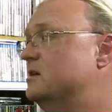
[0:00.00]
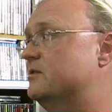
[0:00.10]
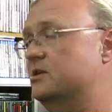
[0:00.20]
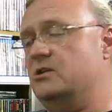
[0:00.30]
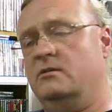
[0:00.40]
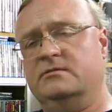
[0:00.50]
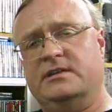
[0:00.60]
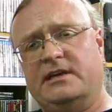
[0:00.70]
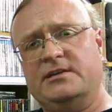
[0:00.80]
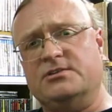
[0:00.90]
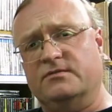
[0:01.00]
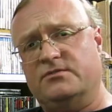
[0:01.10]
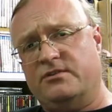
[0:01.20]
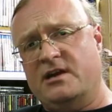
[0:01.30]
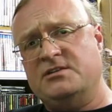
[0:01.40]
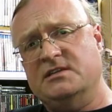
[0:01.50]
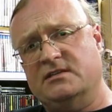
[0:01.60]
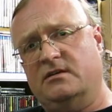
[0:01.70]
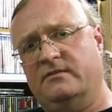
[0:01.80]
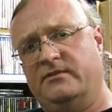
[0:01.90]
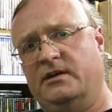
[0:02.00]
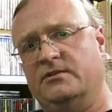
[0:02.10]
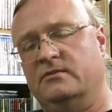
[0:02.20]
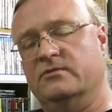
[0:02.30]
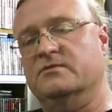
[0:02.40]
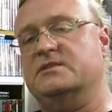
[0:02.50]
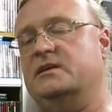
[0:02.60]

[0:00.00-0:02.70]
the golden age of trashy sci-fi novels.